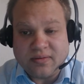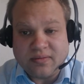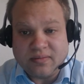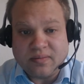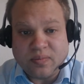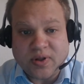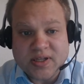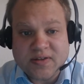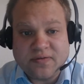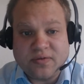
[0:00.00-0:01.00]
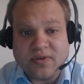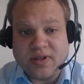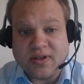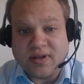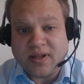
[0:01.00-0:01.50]
blissful
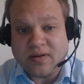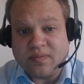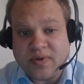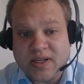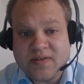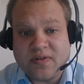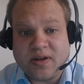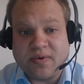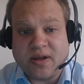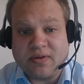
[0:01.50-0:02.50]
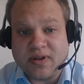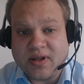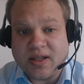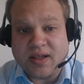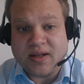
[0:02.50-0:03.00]
and peaceful around it,
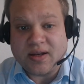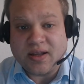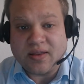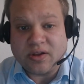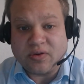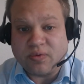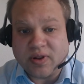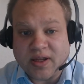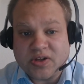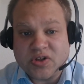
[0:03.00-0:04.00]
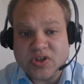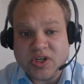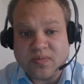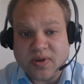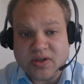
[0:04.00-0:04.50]
and that the
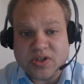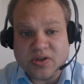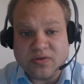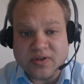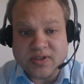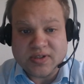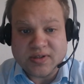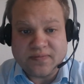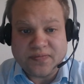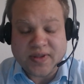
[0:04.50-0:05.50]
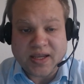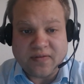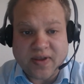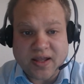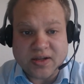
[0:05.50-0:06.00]
relationship issues had
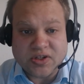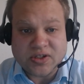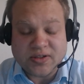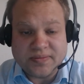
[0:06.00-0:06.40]
vanished.